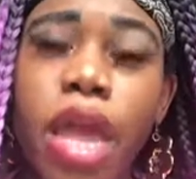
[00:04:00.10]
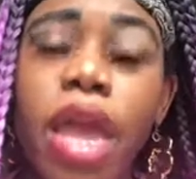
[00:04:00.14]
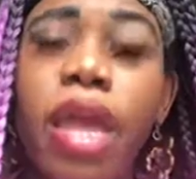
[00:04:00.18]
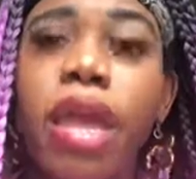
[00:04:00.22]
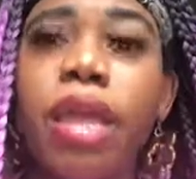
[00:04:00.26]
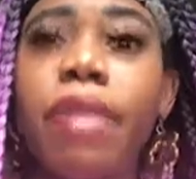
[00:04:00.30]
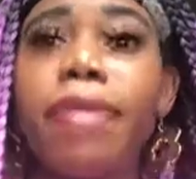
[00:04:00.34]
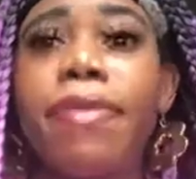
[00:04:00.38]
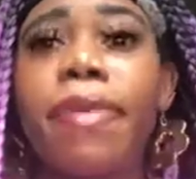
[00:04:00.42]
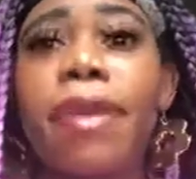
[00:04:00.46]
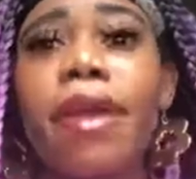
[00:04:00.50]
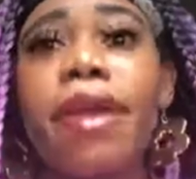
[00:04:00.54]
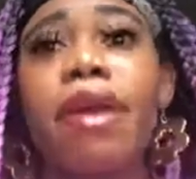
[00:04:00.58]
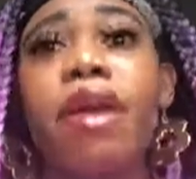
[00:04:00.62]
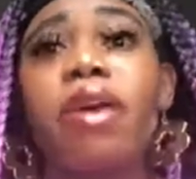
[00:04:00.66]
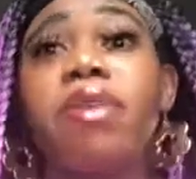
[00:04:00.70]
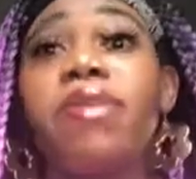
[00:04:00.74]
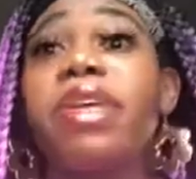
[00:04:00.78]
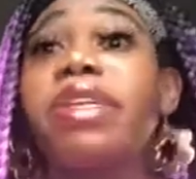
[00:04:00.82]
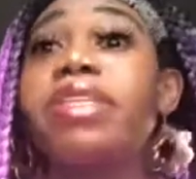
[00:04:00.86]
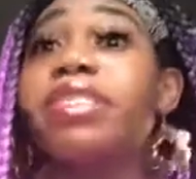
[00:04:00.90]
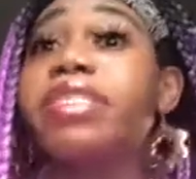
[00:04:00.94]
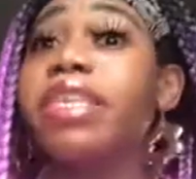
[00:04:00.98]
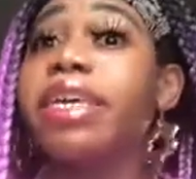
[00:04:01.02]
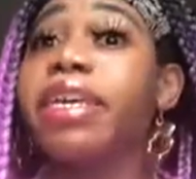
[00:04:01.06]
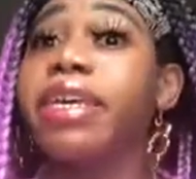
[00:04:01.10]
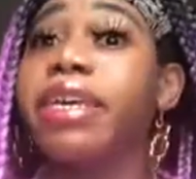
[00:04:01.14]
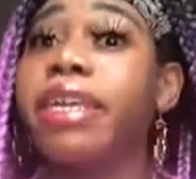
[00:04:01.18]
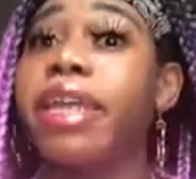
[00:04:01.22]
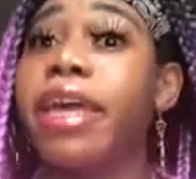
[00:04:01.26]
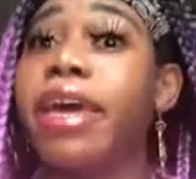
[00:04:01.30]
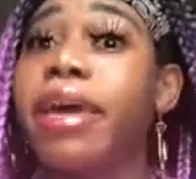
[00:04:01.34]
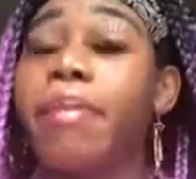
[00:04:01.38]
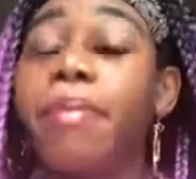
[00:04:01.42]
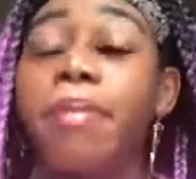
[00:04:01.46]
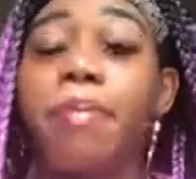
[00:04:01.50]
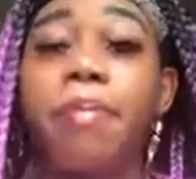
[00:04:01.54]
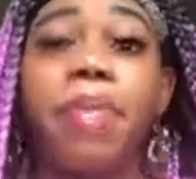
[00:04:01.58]
They always saying
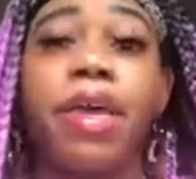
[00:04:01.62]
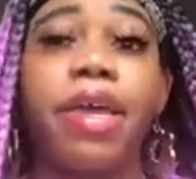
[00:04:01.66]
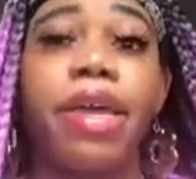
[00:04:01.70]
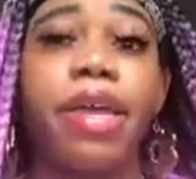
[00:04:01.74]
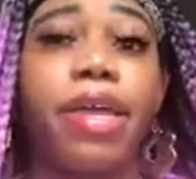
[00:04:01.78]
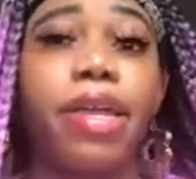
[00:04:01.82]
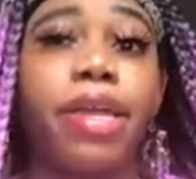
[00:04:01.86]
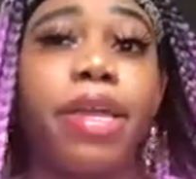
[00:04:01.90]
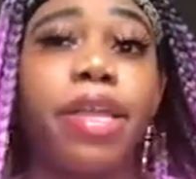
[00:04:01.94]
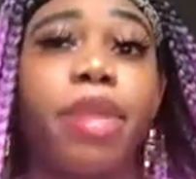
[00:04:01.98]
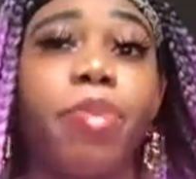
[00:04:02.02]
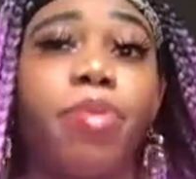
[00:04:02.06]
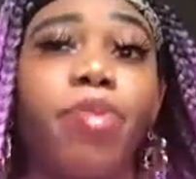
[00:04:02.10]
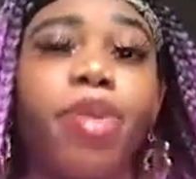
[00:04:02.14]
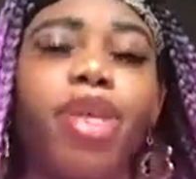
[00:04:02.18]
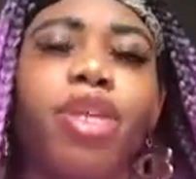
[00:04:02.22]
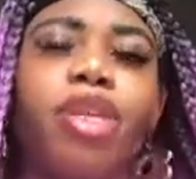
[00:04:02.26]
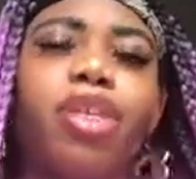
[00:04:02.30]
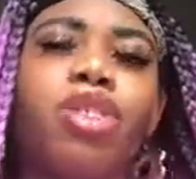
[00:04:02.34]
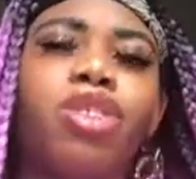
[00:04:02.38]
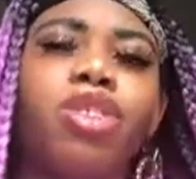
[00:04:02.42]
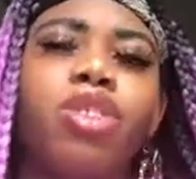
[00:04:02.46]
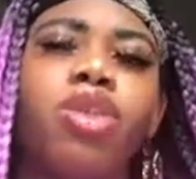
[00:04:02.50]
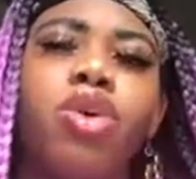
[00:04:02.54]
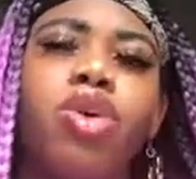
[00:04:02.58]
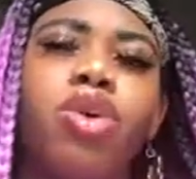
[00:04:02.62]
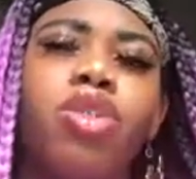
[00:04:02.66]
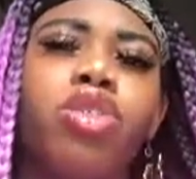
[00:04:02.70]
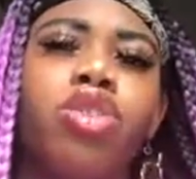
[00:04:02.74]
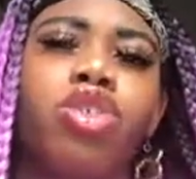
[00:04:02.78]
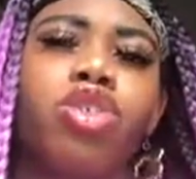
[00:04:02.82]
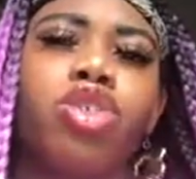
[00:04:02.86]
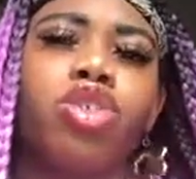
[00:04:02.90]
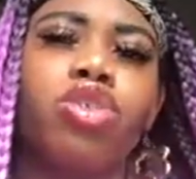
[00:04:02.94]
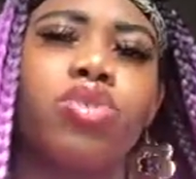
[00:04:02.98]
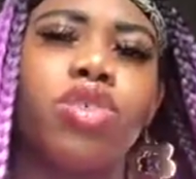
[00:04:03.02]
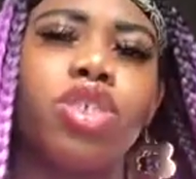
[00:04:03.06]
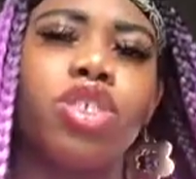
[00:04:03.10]
that, but it depends on your
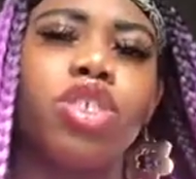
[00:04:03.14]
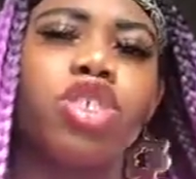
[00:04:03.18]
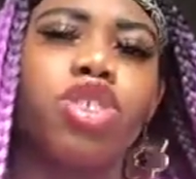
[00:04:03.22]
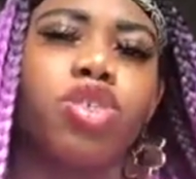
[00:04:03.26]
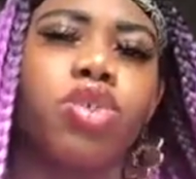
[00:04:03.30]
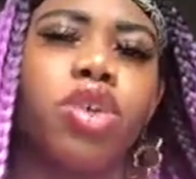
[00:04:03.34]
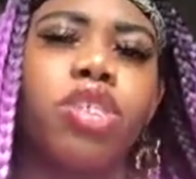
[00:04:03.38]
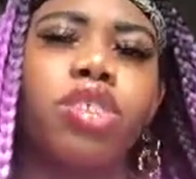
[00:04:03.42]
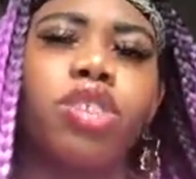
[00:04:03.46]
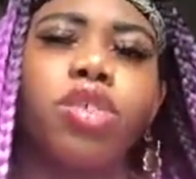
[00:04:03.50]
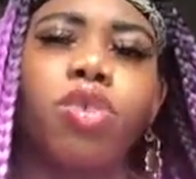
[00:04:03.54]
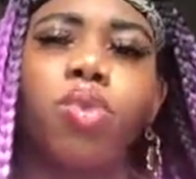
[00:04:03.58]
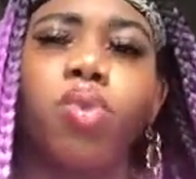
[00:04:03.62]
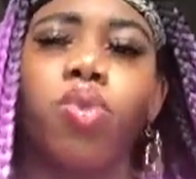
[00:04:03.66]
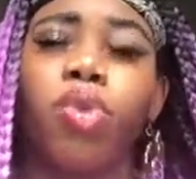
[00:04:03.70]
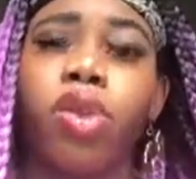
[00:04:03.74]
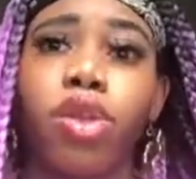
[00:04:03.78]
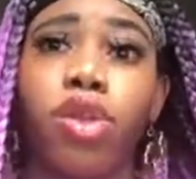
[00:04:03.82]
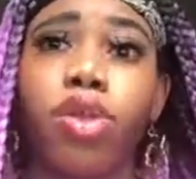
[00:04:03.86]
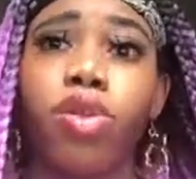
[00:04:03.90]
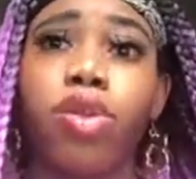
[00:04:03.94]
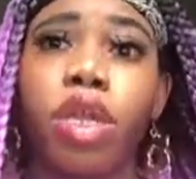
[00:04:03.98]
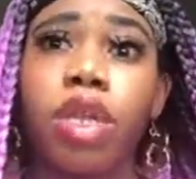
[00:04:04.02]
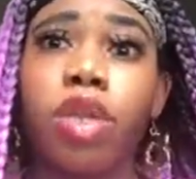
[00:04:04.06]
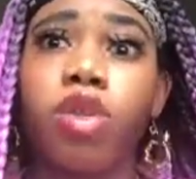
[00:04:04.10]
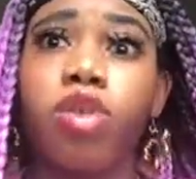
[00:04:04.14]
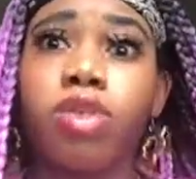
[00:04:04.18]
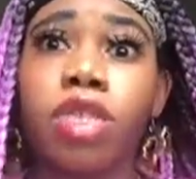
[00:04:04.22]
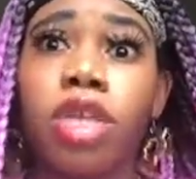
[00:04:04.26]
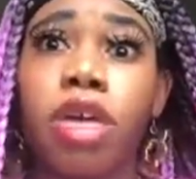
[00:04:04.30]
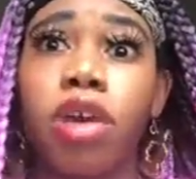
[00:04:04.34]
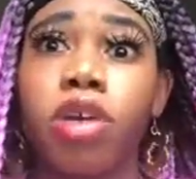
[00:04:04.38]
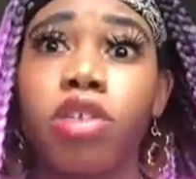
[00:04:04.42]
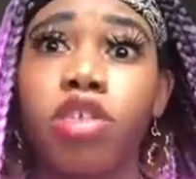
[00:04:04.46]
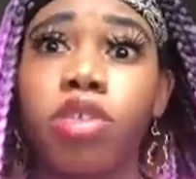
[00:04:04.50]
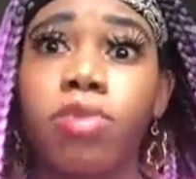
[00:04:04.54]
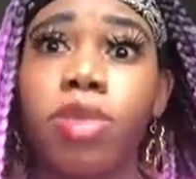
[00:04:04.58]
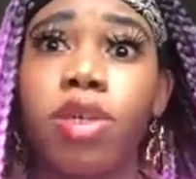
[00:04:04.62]
career choice when you're going to use
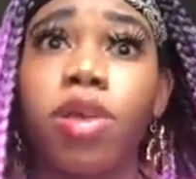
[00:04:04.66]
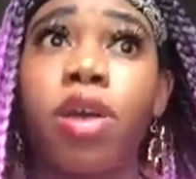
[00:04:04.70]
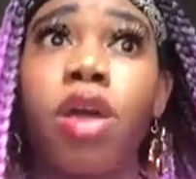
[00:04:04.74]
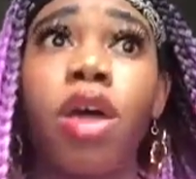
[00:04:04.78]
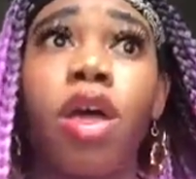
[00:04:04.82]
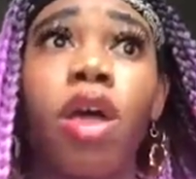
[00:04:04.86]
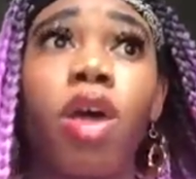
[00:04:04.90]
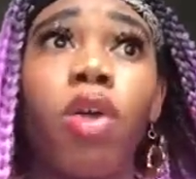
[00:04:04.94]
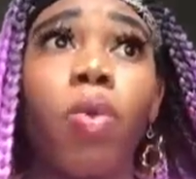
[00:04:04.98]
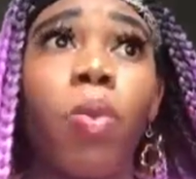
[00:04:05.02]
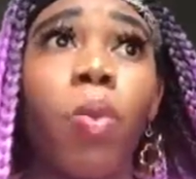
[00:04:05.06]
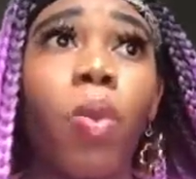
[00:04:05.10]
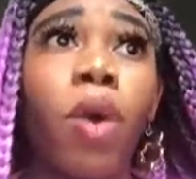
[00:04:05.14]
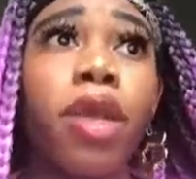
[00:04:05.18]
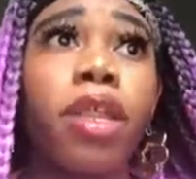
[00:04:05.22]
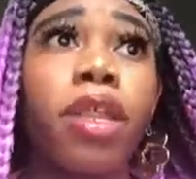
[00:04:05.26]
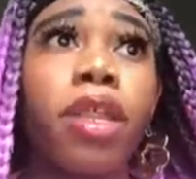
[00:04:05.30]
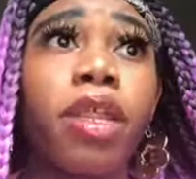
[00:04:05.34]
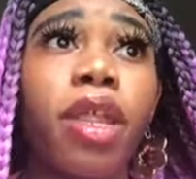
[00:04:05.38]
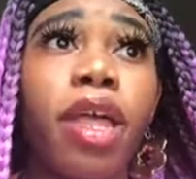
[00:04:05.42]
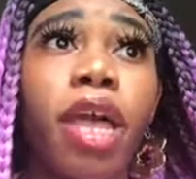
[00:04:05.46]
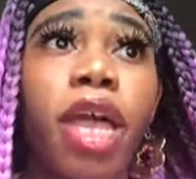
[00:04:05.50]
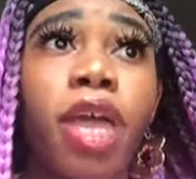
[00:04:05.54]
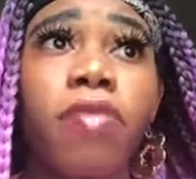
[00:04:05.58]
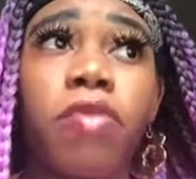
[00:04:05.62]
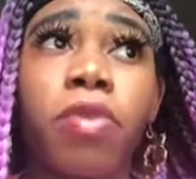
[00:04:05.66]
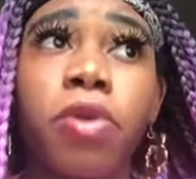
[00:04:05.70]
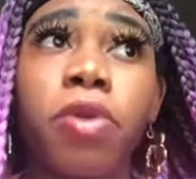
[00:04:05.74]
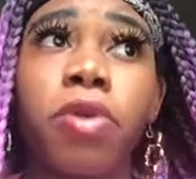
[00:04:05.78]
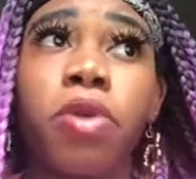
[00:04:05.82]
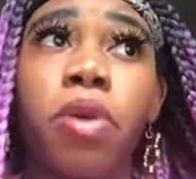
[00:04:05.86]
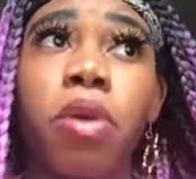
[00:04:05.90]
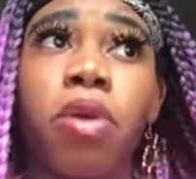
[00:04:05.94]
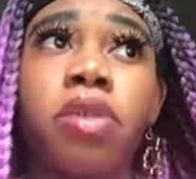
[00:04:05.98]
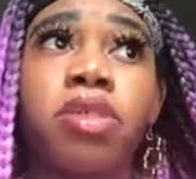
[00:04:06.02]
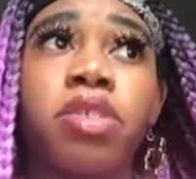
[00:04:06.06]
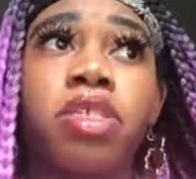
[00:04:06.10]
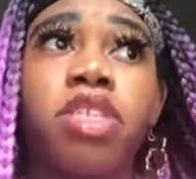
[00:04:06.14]
algebra. When in life are you going
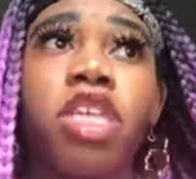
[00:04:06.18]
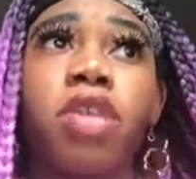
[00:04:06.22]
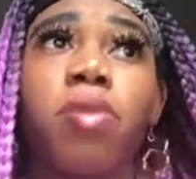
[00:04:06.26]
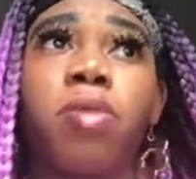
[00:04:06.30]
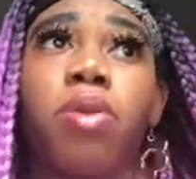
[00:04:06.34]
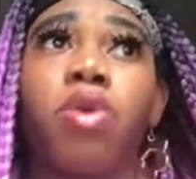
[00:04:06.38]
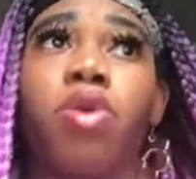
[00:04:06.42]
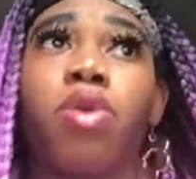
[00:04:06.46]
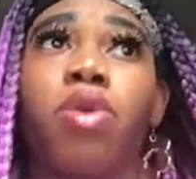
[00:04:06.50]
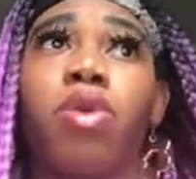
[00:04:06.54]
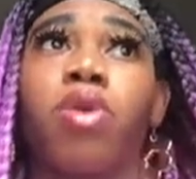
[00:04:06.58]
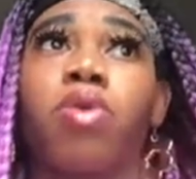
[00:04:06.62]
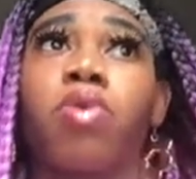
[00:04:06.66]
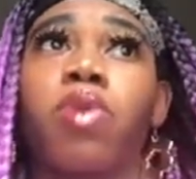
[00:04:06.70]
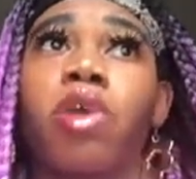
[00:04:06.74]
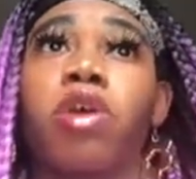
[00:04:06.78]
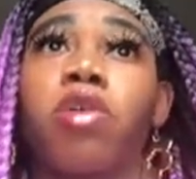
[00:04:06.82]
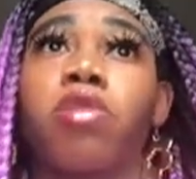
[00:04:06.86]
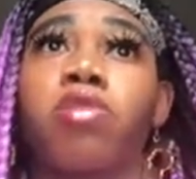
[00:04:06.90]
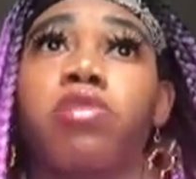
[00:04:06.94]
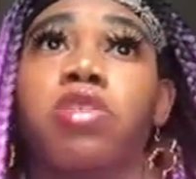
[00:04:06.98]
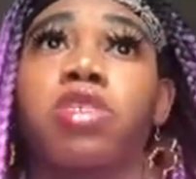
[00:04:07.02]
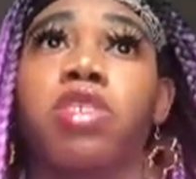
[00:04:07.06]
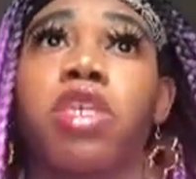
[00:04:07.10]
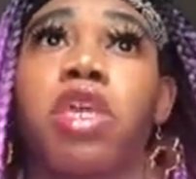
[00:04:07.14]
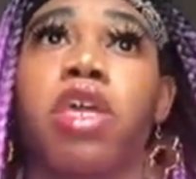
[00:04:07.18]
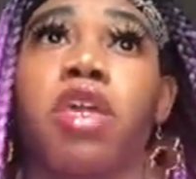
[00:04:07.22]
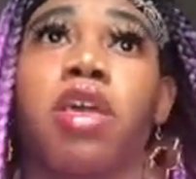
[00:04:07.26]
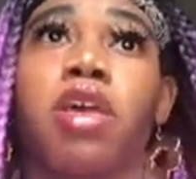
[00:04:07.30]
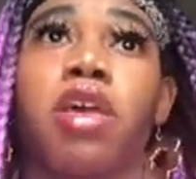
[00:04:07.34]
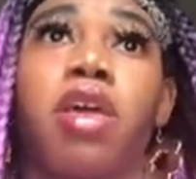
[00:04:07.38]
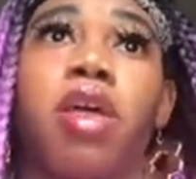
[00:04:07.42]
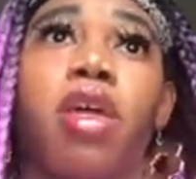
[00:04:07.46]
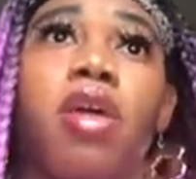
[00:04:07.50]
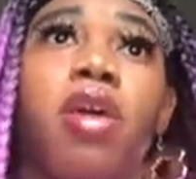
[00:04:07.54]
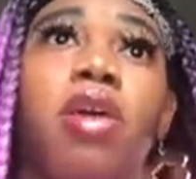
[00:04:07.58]
to see me going around saying,